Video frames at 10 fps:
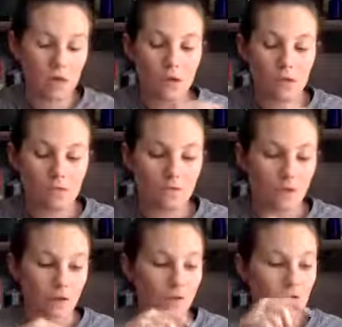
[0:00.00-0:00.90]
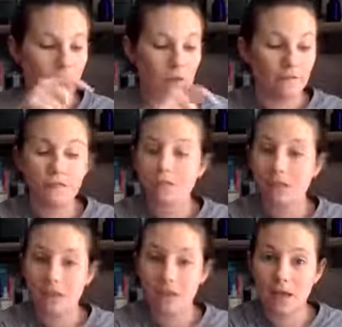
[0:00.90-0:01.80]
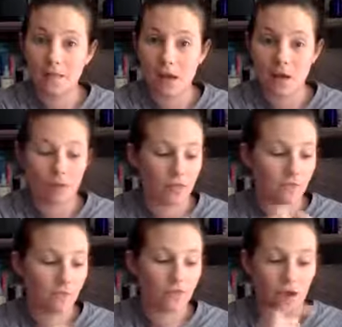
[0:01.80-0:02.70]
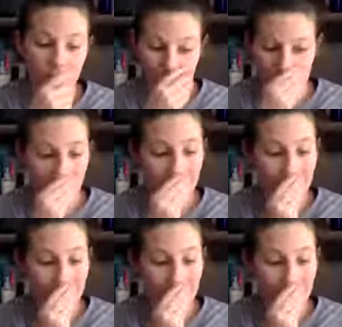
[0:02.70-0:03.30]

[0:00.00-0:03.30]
They fit the 15 ml, they fit the 5 ml.